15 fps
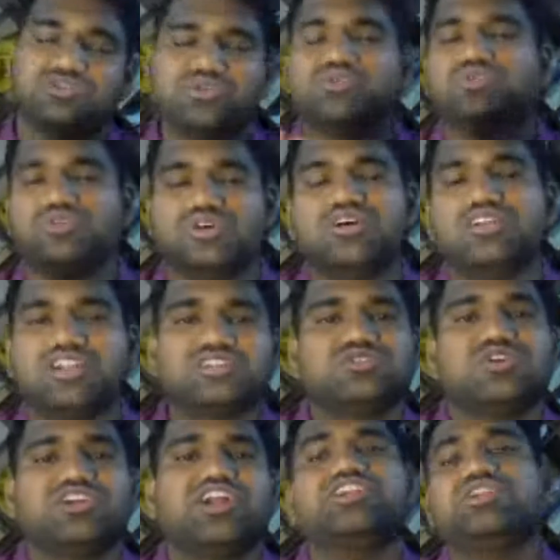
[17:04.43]
So let's
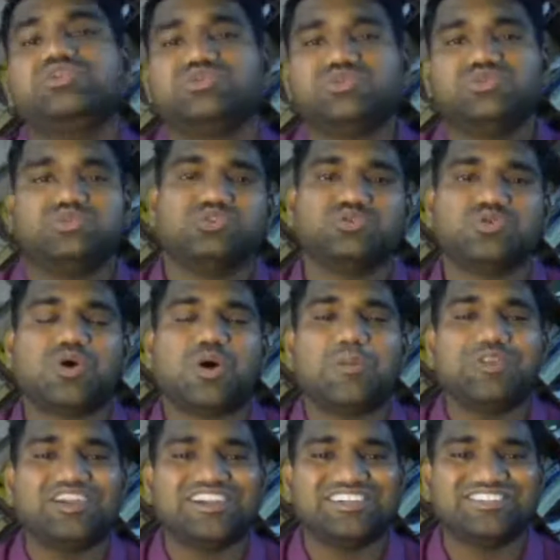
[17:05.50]
not get into too
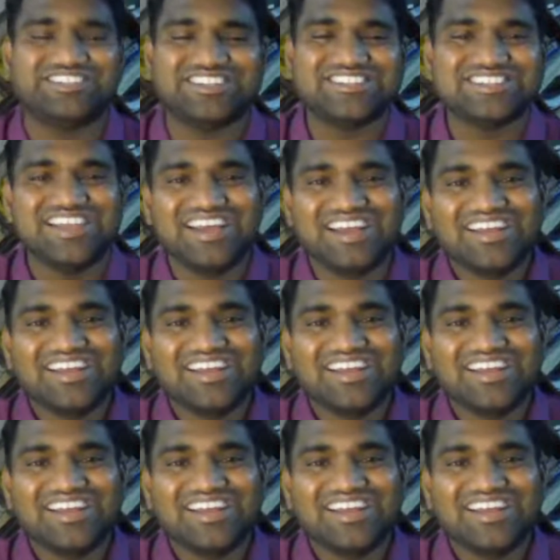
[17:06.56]
complicated things.